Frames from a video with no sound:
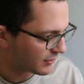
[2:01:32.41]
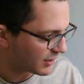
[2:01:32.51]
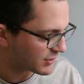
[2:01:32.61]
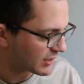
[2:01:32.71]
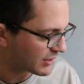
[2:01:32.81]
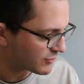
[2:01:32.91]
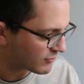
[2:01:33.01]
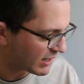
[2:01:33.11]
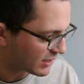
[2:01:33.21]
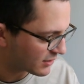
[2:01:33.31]
I don't know how to
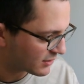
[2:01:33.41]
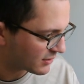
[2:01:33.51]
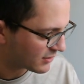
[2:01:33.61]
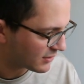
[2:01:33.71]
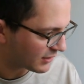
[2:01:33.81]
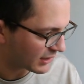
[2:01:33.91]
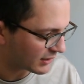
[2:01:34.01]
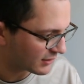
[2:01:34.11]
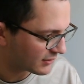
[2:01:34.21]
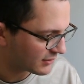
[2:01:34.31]
raid. Okay.
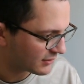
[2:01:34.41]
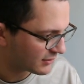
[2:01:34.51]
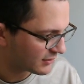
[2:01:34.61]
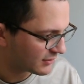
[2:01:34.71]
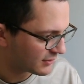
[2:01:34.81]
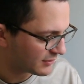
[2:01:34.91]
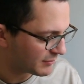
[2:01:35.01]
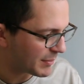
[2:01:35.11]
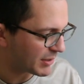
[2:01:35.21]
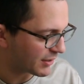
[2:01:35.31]

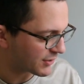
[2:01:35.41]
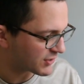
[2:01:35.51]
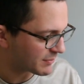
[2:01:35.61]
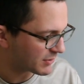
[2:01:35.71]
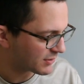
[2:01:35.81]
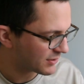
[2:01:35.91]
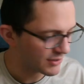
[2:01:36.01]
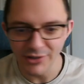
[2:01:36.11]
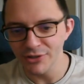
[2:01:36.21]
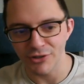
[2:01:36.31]
Maybe another time.
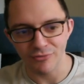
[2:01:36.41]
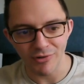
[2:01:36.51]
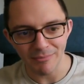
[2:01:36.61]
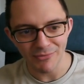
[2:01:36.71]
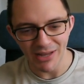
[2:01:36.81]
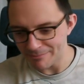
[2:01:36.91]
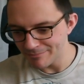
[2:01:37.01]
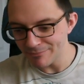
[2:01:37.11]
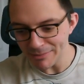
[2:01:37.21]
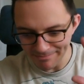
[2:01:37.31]
Good. Right. Okay.
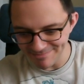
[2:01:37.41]
Bye.